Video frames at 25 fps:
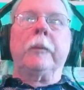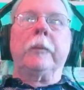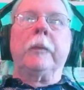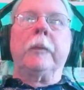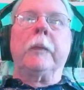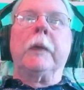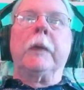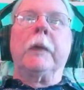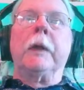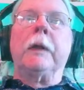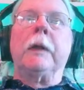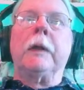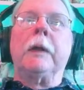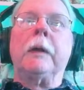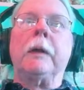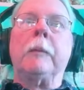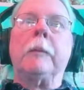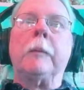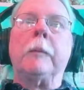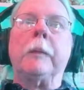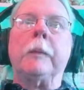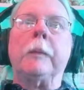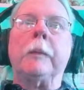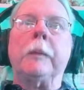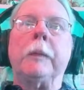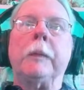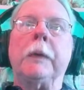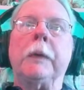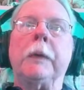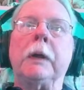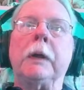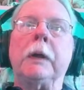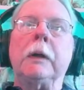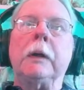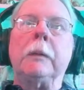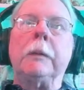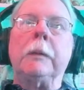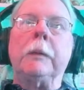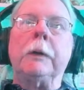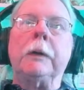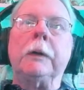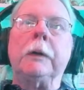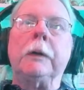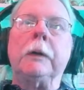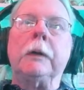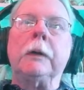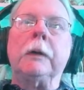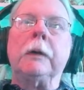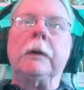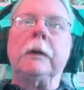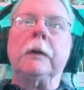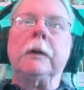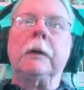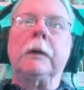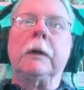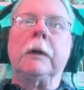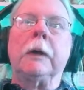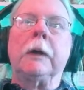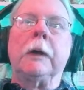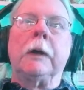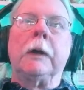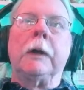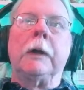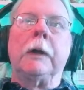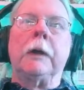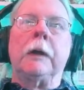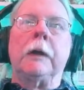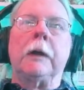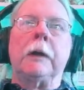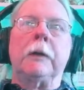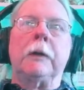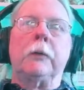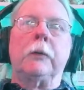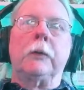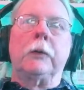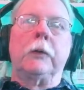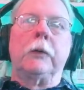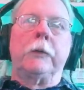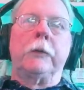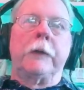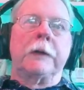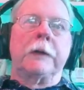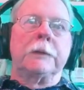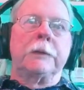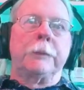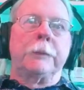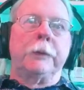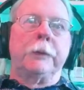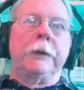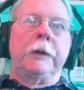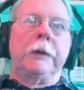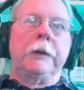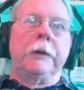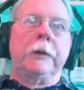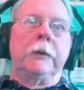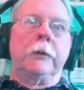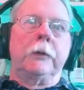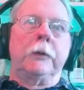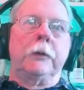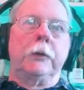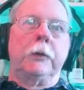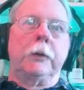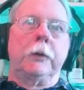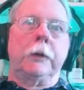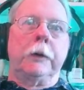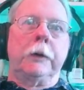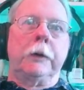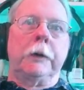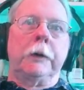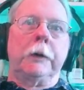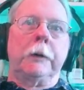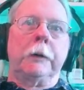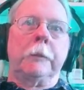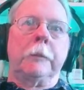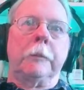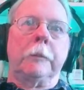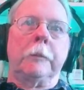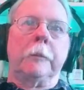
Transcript: And then maybe, and I don't know if that's bleeding through or not.